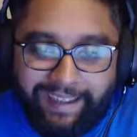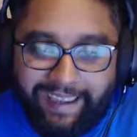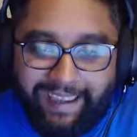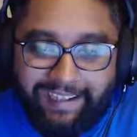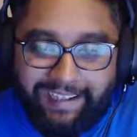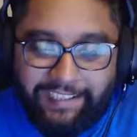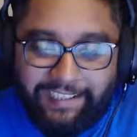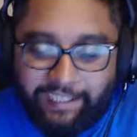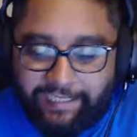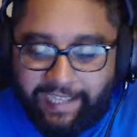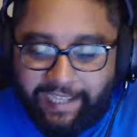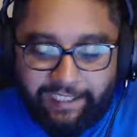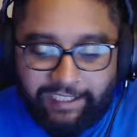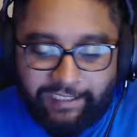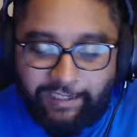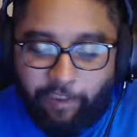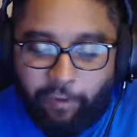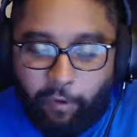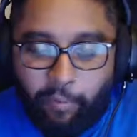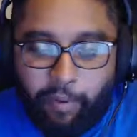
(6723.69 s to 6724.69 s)
it just kind of
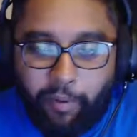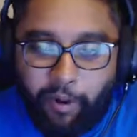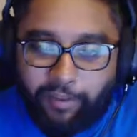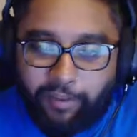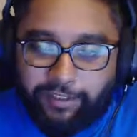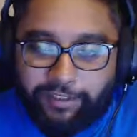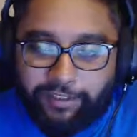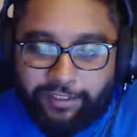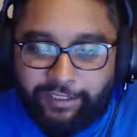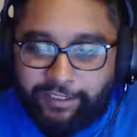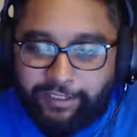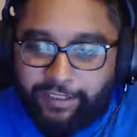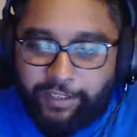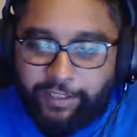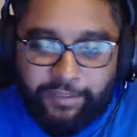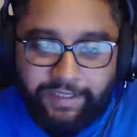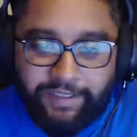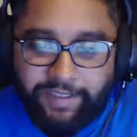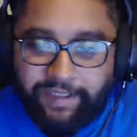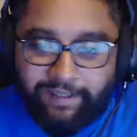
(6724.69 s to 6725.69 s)
snowballs into this
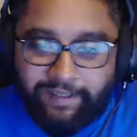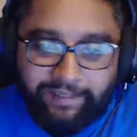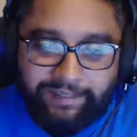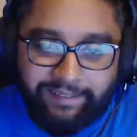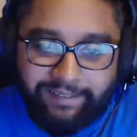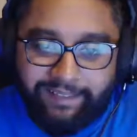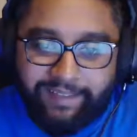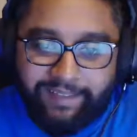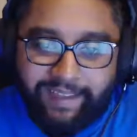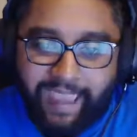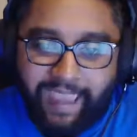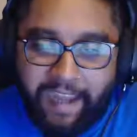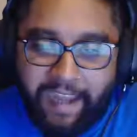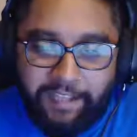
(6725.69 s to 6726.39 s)
huge thing. And